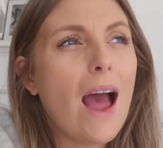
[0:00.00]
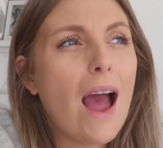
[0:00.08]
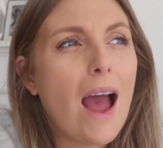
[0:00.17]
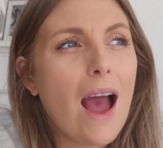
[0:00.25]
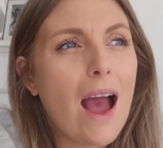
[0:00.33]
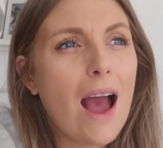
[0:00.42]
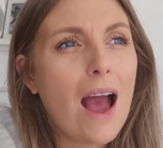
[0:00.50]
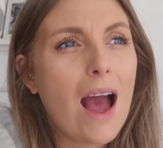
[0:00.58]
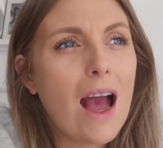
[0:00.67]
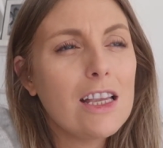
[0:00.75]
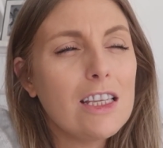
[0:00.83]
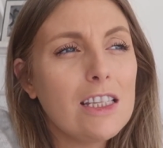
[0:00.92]

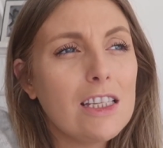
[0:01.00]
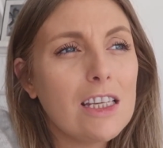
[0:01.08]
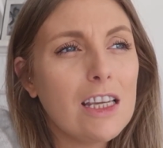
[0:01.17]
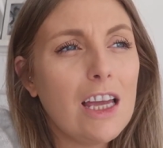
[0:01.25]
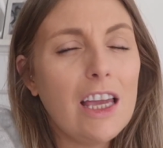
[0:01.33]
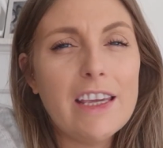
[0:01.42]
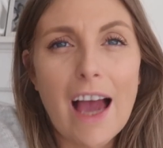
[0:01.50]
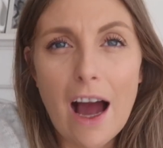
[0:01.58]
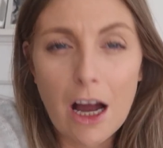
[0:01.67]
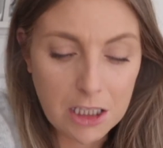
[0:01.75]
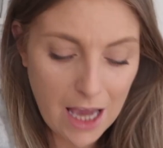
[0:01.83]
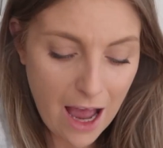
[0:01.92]
and yeah,
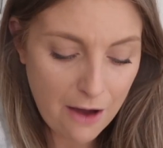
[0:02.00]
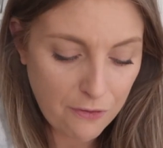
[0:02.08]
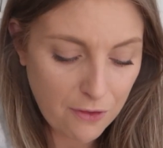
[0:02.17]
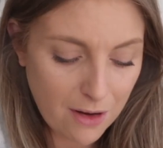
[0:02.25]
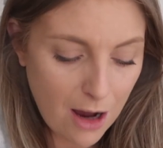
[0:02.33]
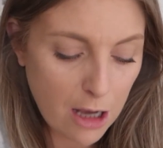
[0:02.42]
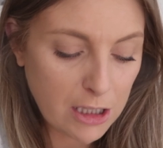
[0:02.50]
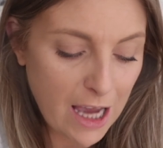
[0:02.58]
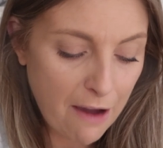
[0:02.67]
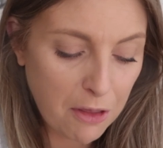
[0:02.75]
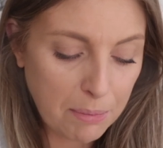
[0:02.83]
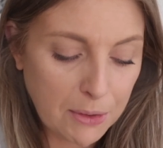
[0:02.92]
I'd have, I'd
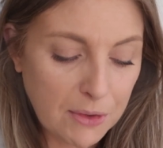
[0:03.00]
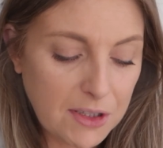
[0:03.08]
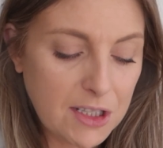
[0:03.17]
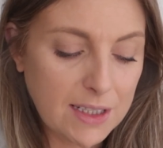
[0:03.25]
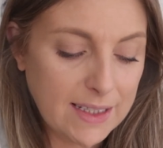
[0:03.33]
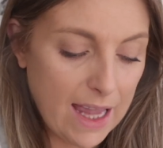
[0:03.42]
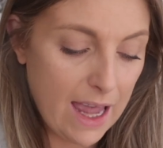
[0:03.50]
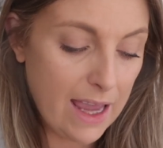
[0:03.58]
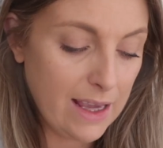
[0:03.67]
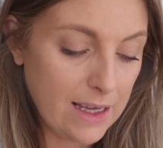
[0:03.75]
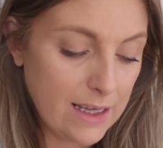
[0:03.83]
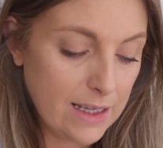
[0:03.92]
have the balls to
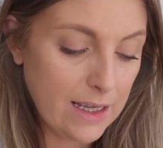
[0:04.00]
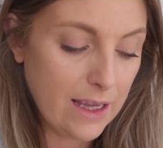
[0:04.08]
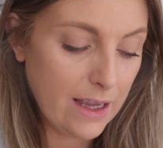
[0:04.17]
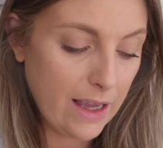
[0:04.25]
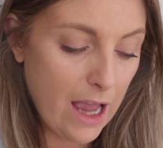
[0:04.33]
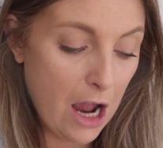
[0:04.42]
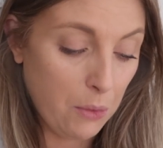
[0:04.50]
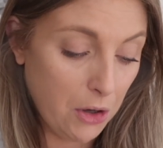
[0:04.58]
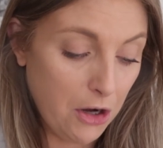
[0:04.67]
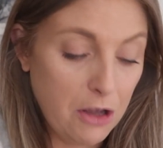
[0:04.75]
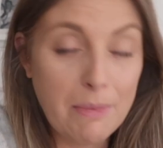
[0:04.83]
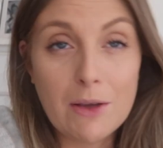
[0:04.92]
say, I
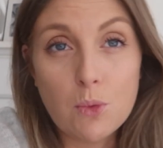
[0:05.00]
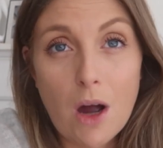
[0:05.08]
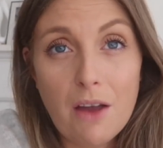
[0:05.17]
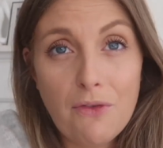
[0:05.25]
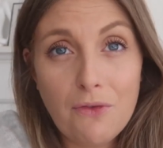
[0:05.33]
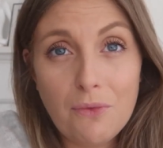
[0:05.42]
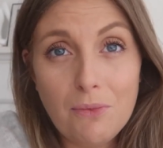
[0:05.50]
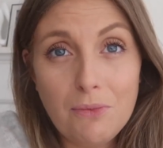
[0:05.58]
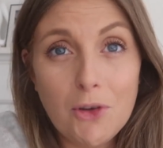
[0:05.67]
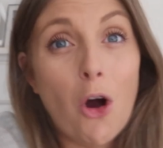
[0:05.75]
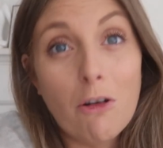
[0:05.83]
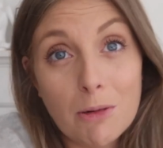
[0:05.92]
want a new midwife,
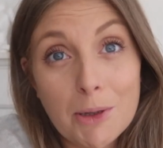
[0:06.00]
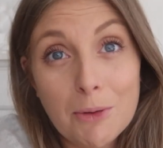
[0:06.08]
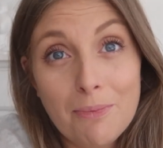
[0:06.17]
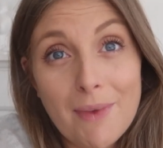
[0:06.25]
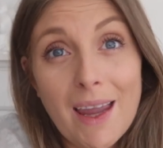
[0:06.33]
you're horrible.